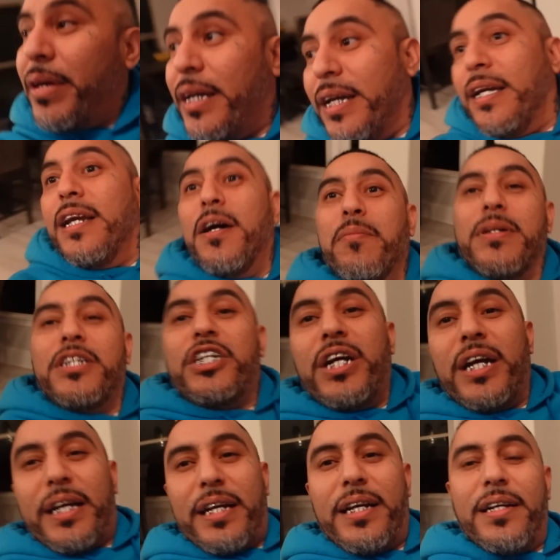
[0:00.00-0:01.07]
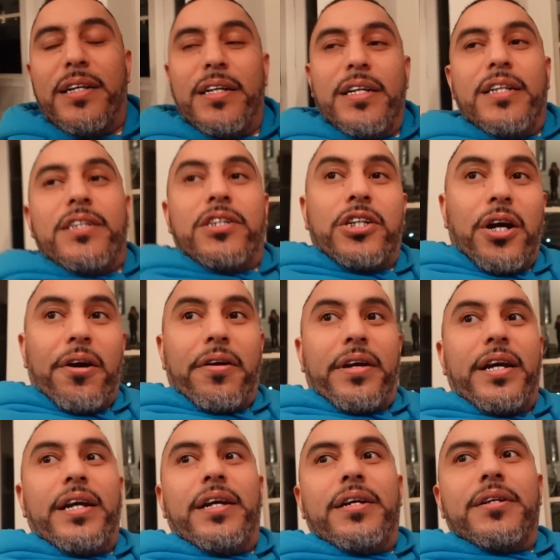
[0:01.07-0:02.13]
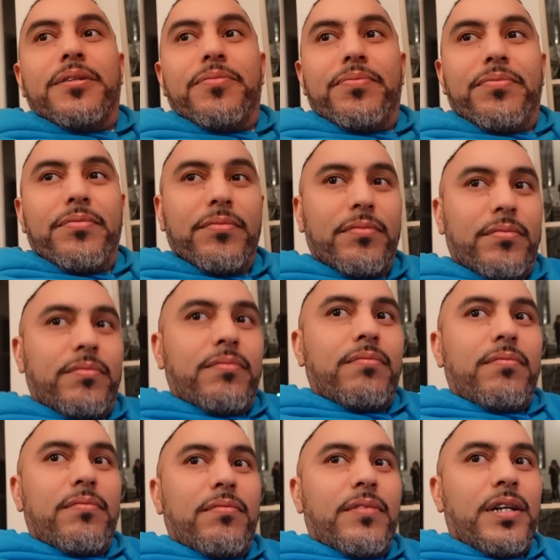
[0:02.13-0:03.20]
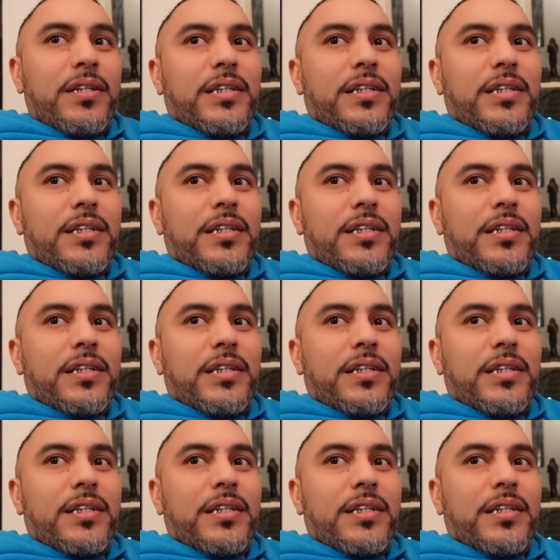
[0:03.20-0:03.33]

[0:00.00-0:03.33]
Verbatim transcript: been eating nothing but chicken, turkey, and